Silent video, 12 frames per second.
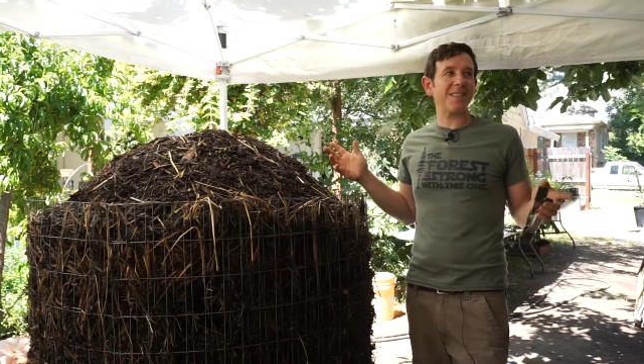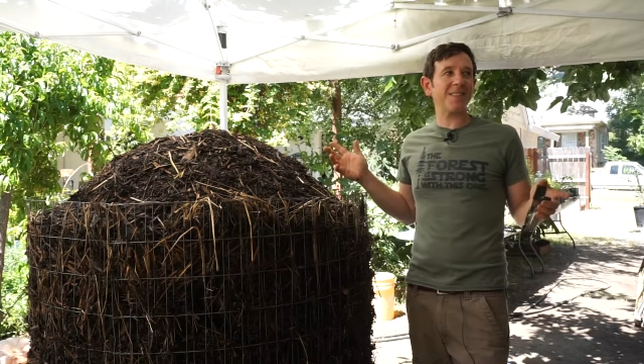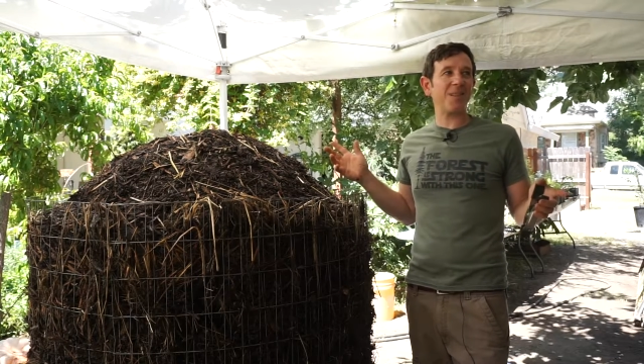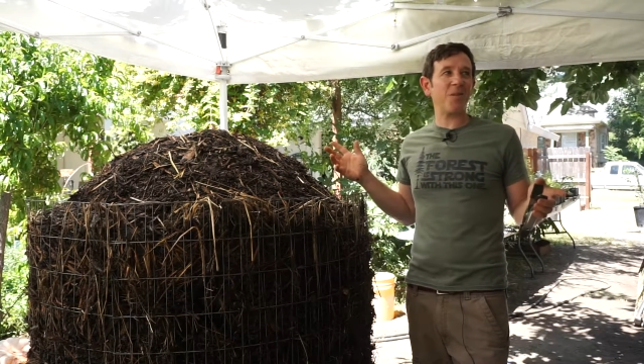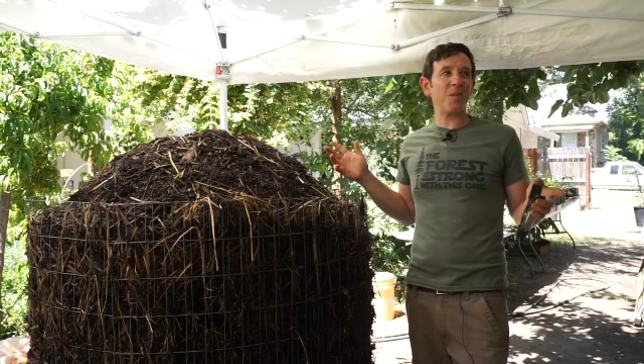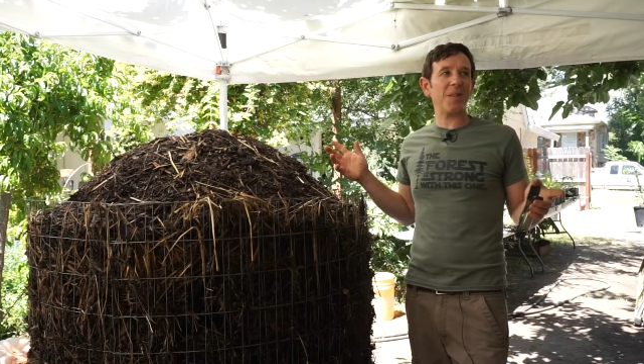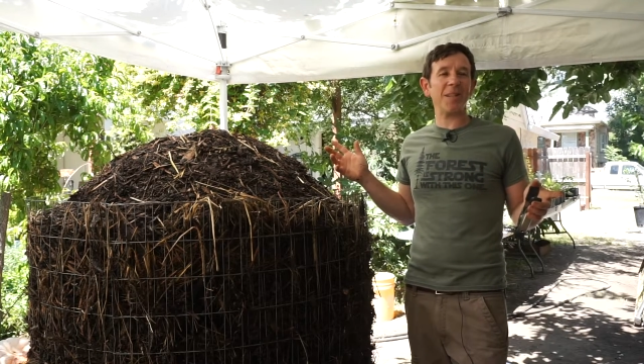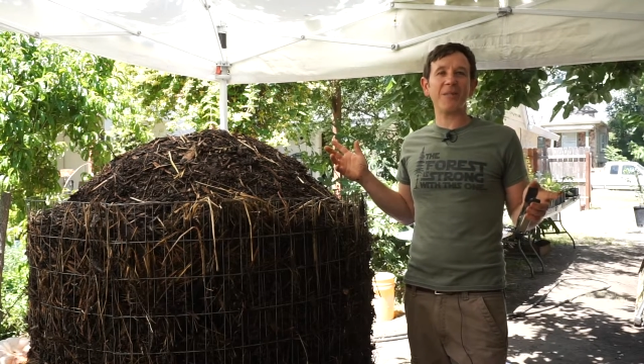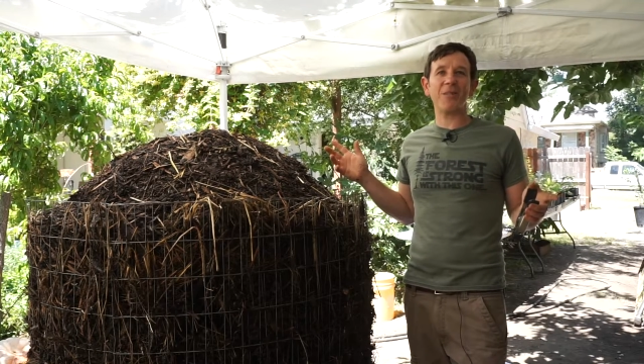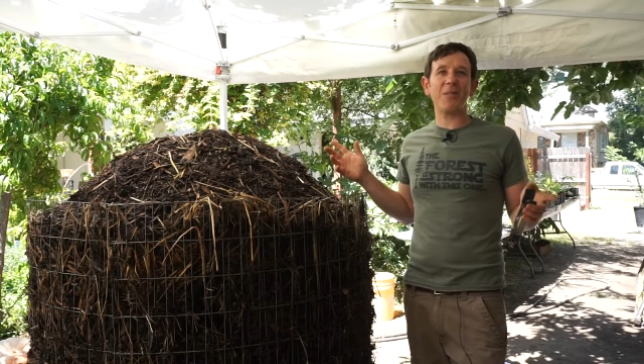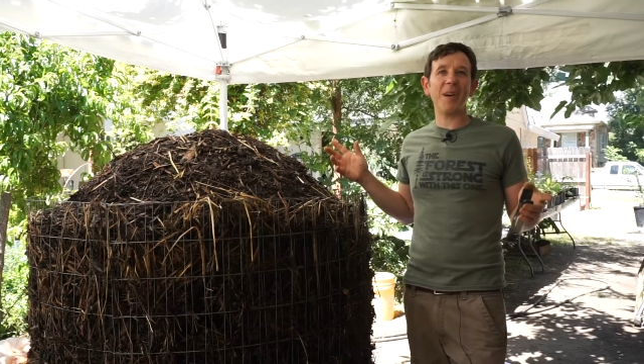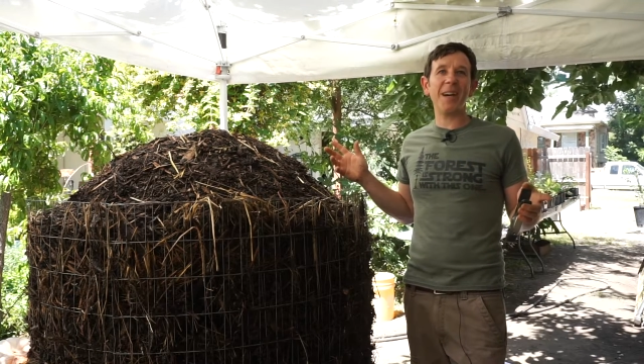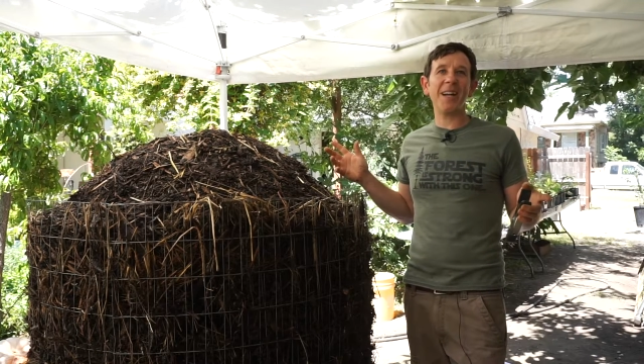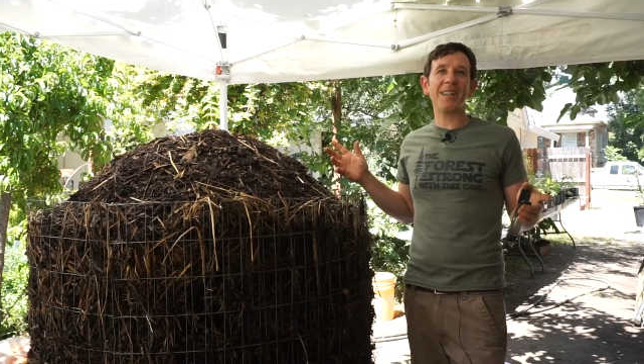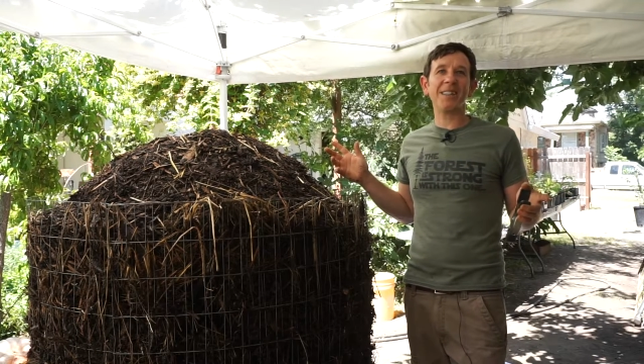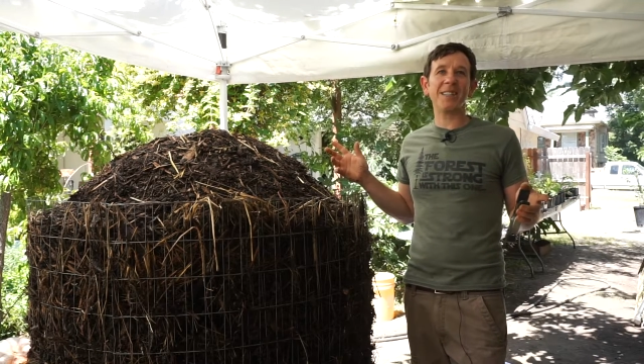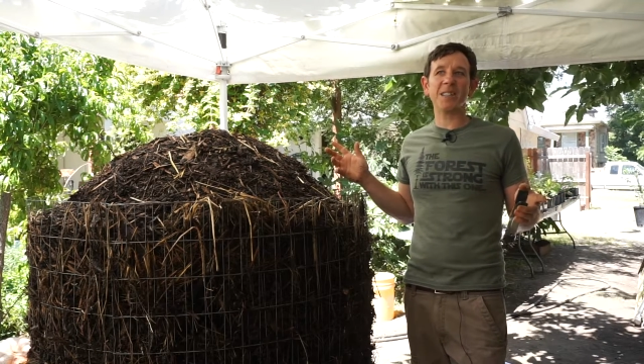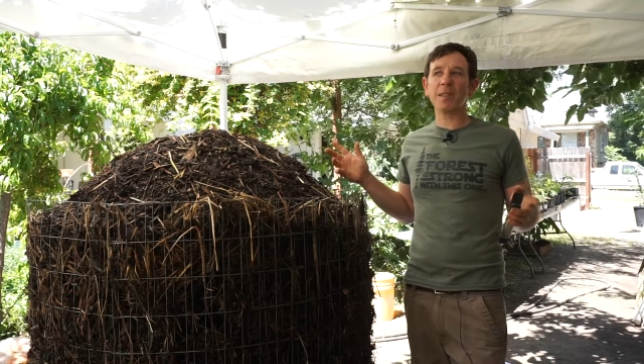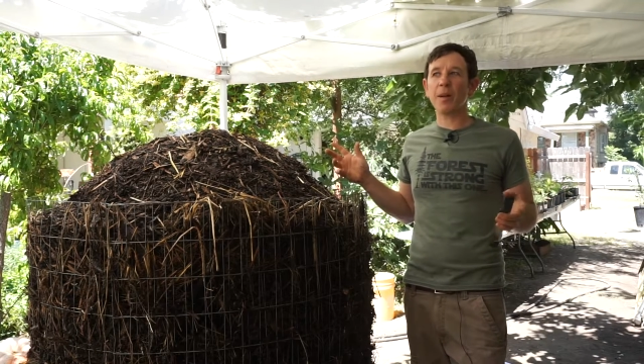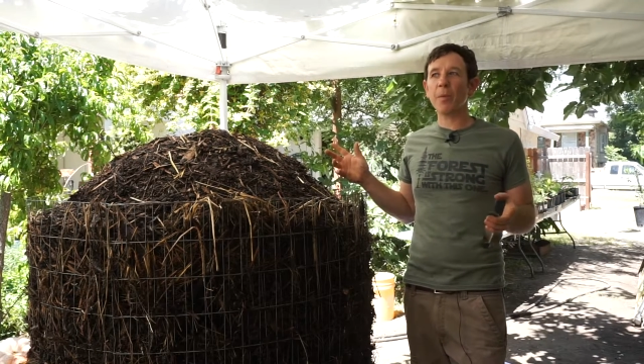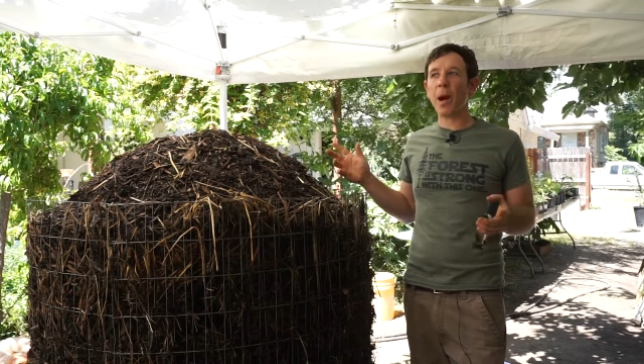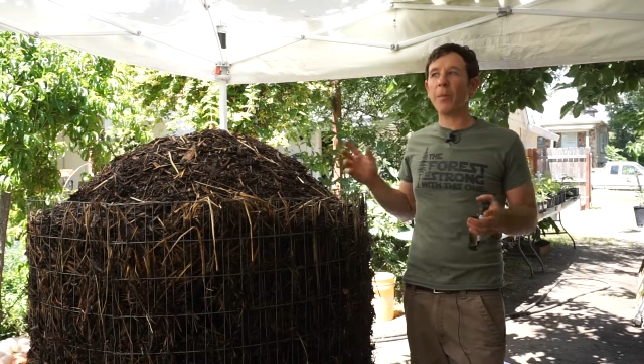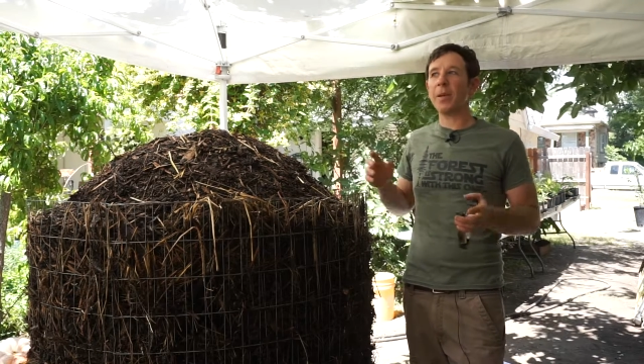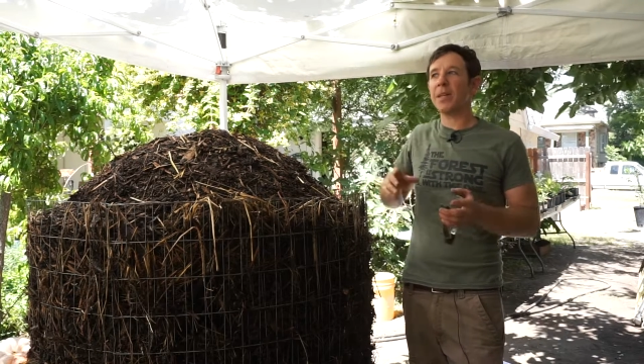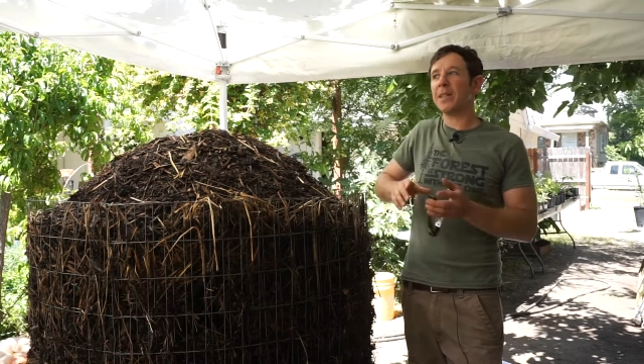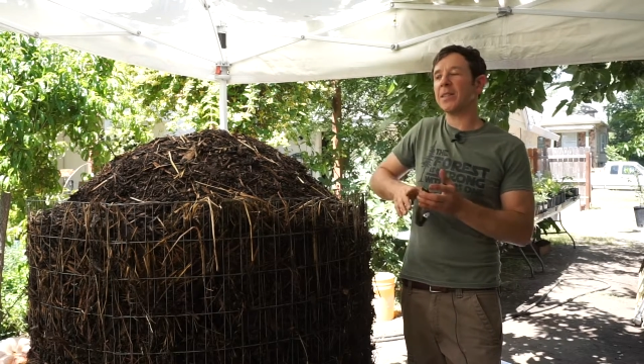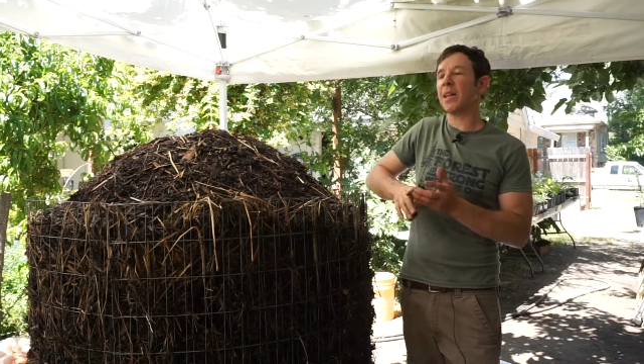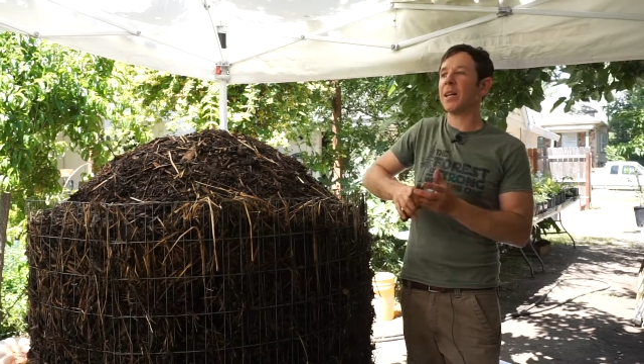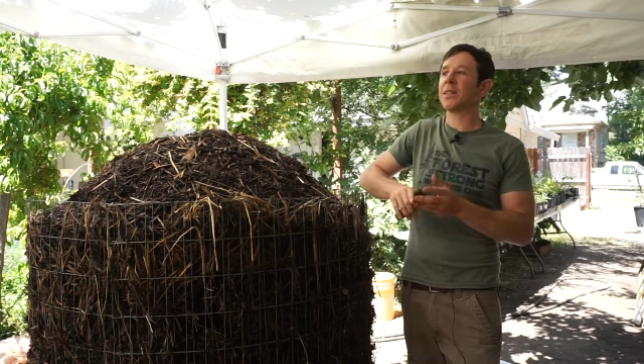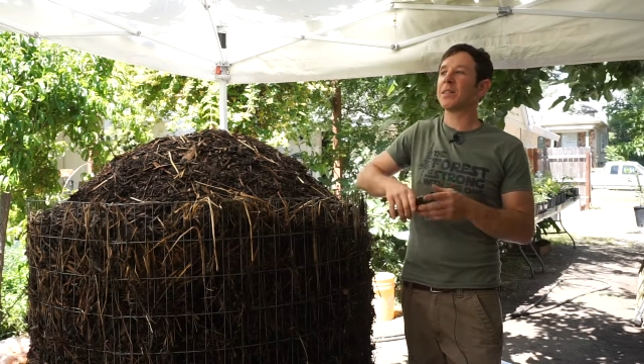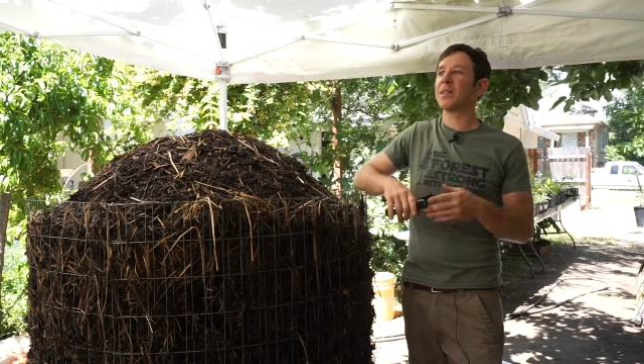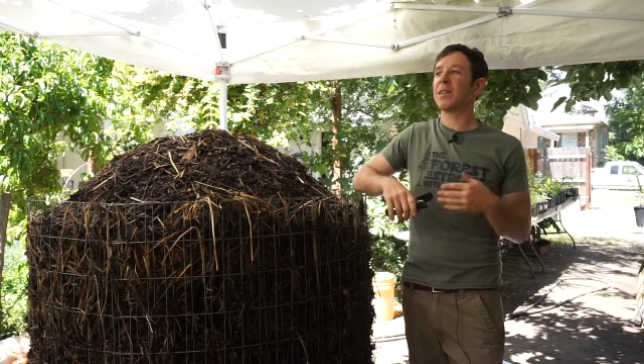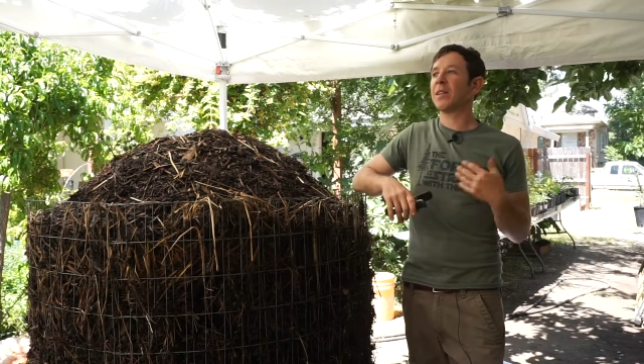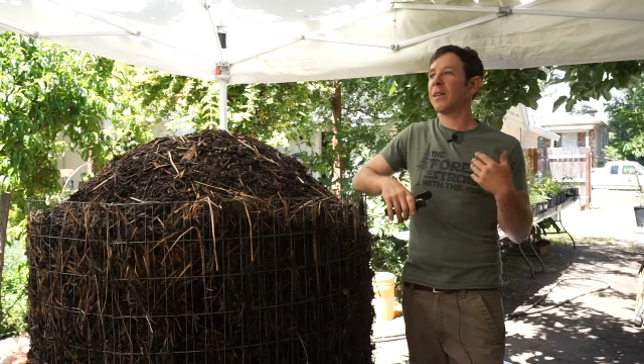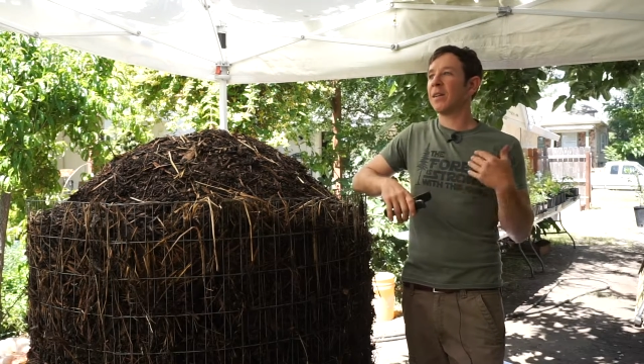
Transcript: in so many different ways. It's probably touched,